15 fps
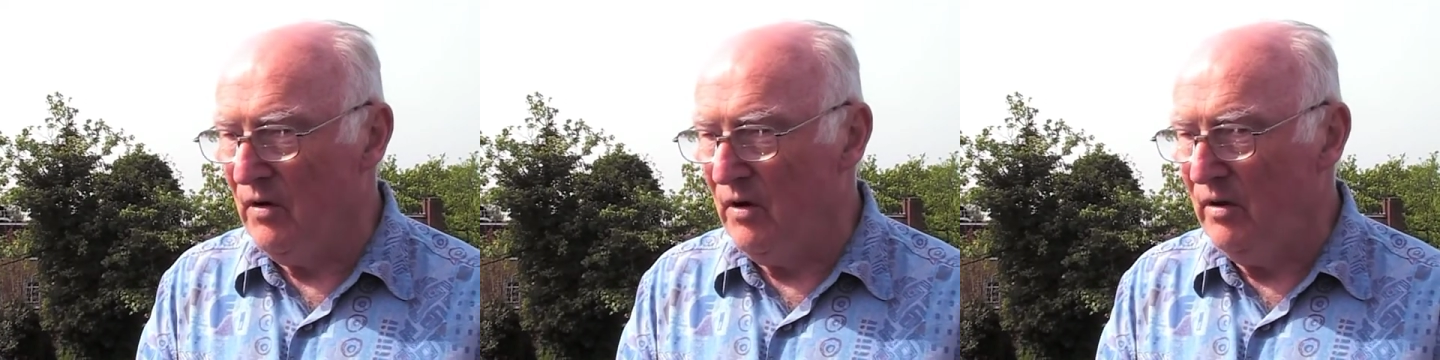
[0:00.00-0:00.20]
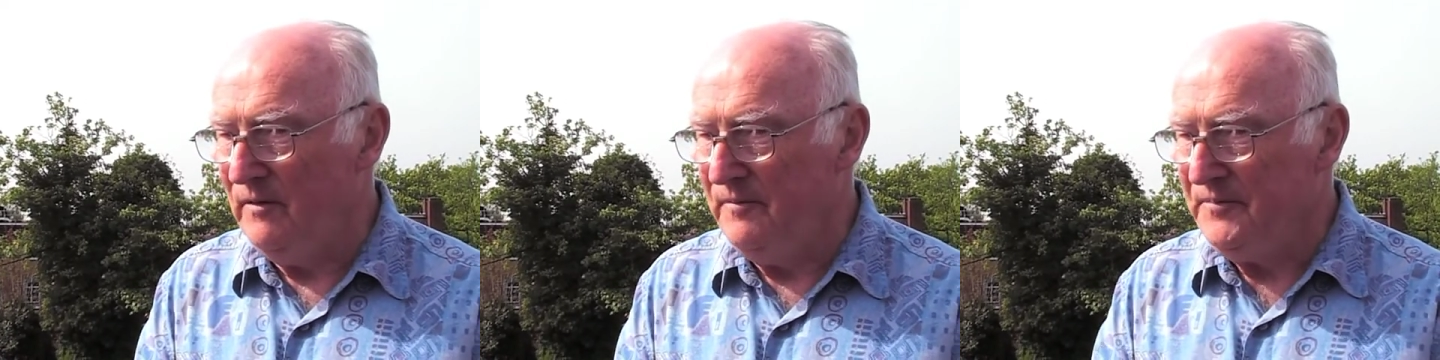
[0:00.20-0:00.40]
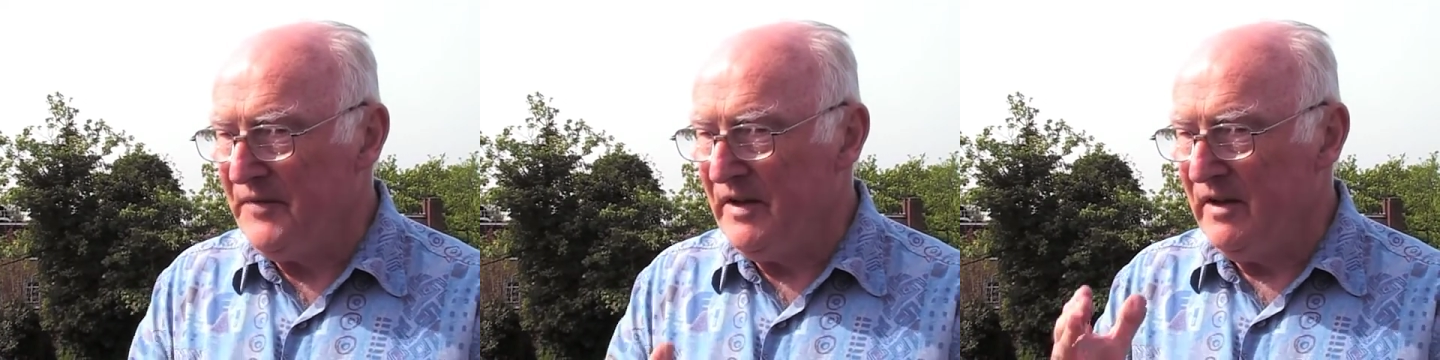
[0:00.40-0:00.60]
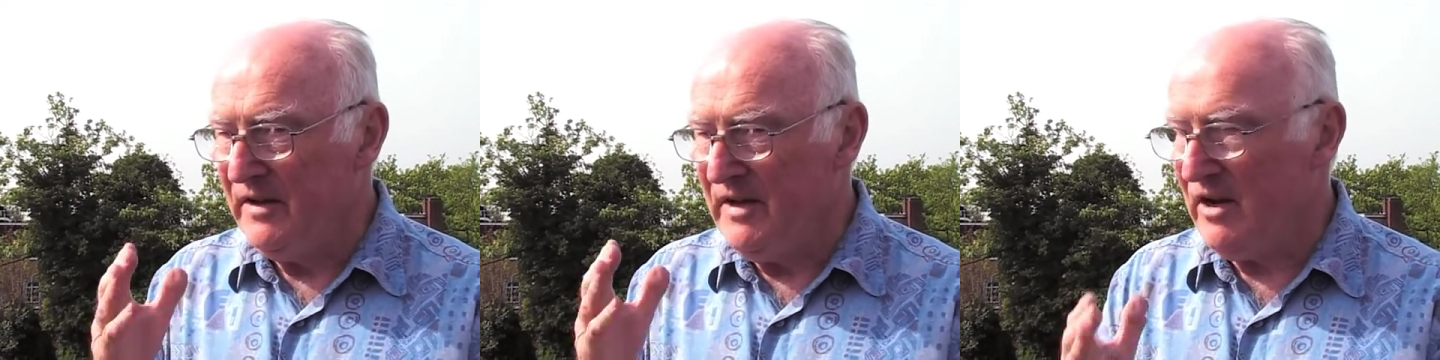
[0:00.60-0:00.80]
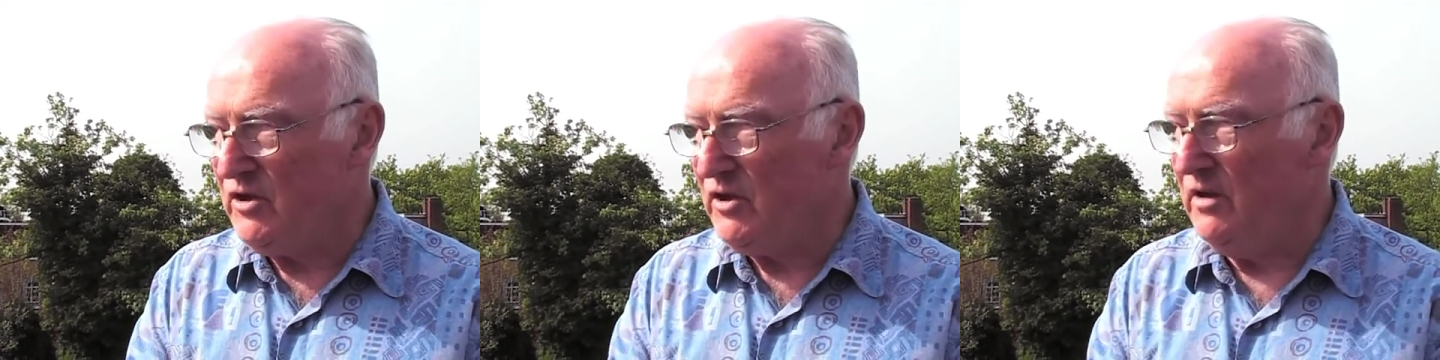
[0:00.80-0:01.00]
all
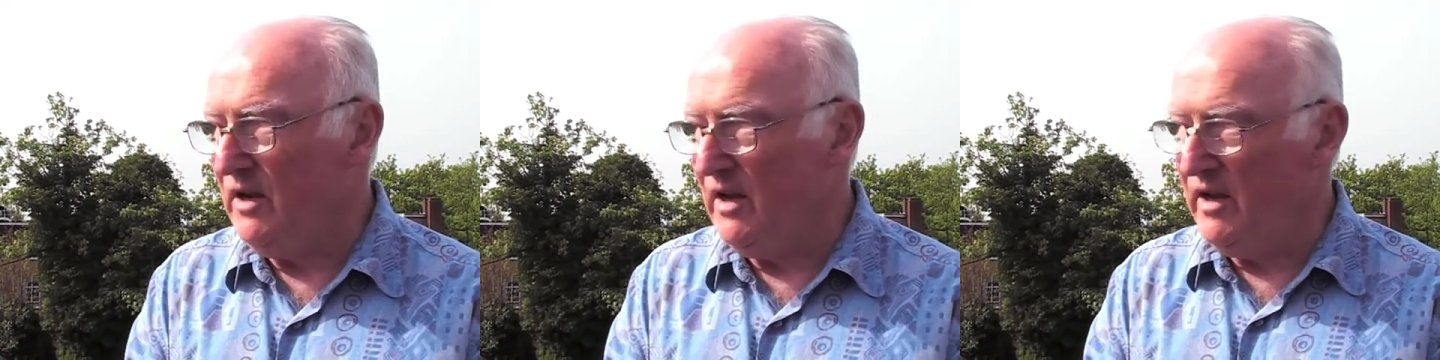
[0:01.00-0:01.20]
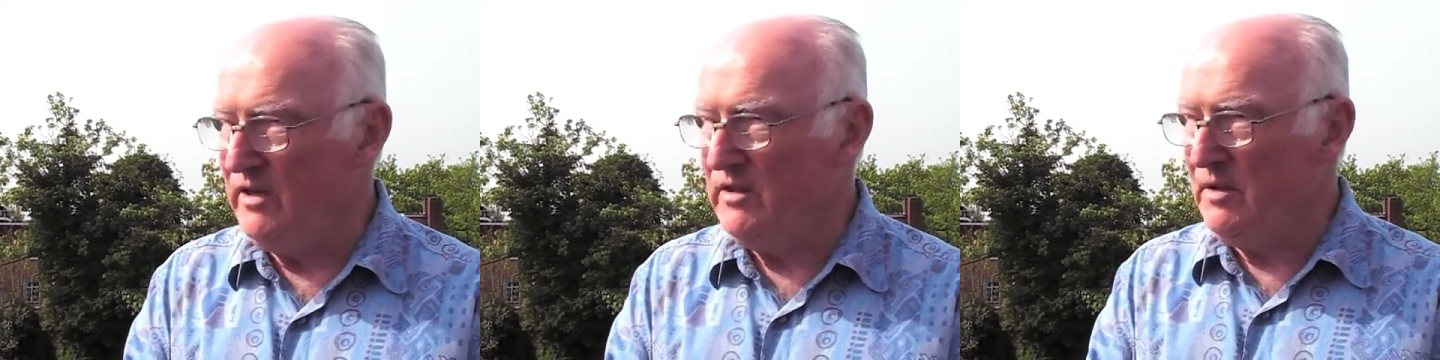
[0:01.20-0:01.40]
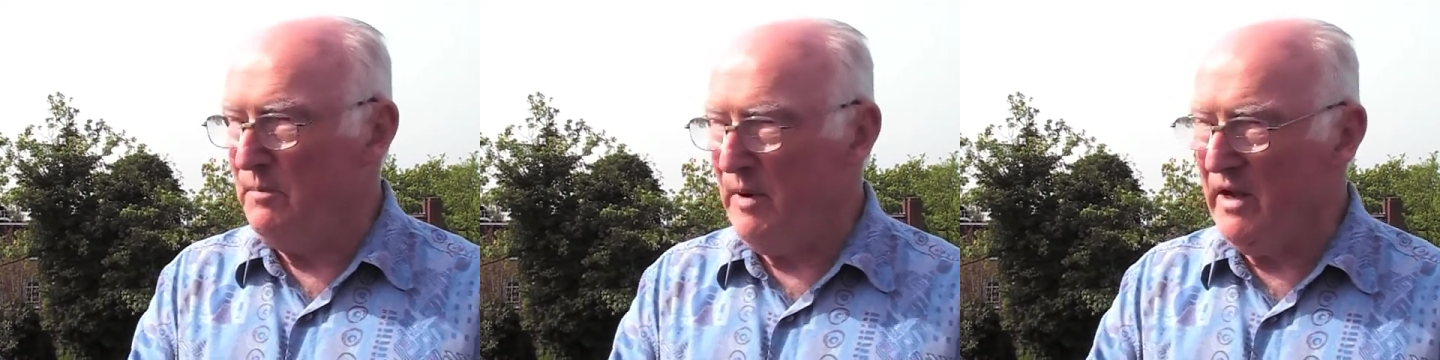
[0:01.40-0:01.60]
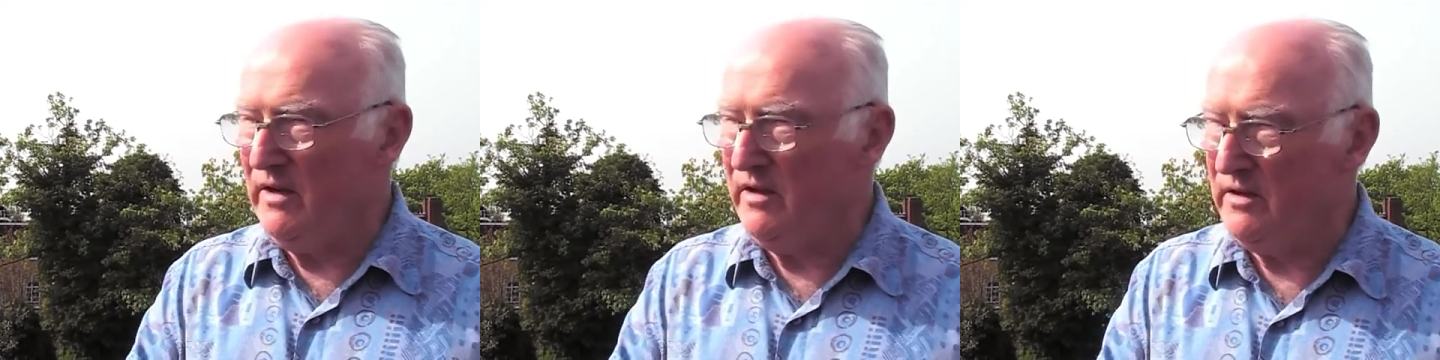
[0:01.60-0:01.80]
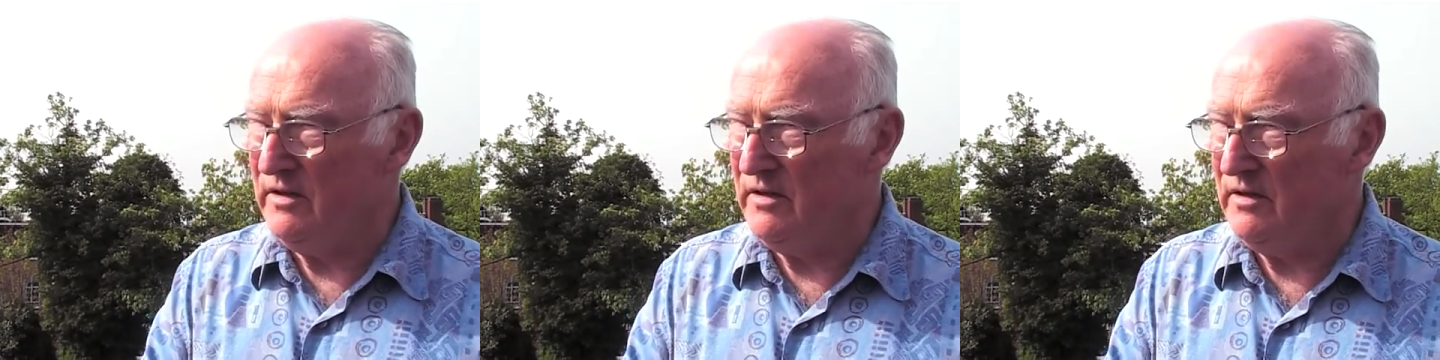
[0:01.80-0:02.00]
Nationalise the
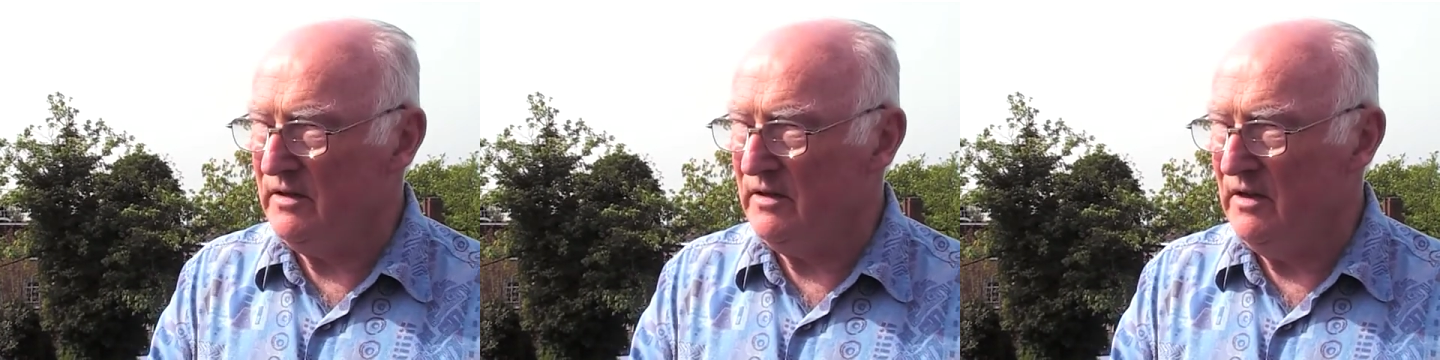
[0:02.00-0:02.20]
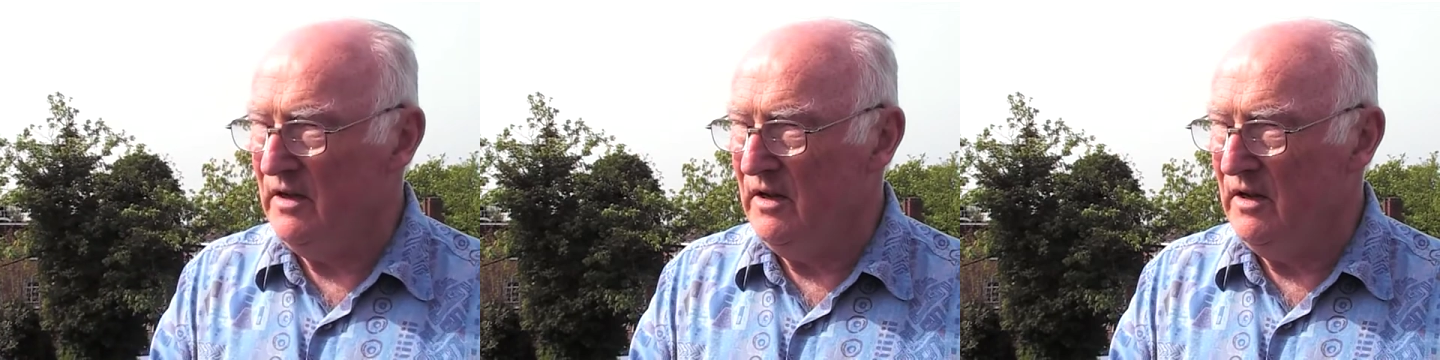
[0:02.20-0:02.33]
banks